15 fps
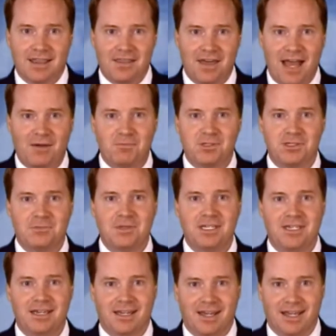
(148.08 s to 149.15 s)
That was the
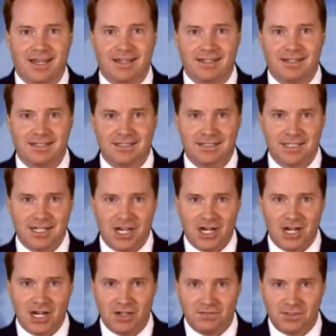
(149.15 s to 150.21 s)
beginning
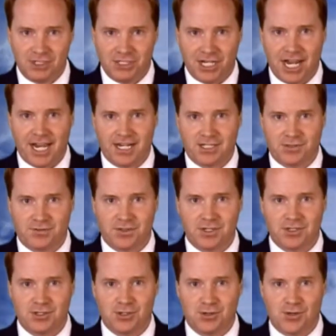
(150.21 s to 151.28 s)
of change for
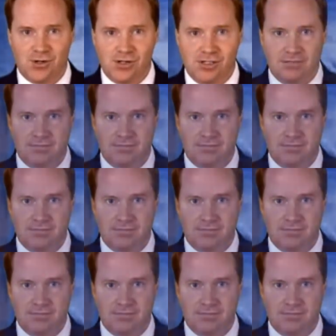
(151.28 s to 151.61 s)
this girl.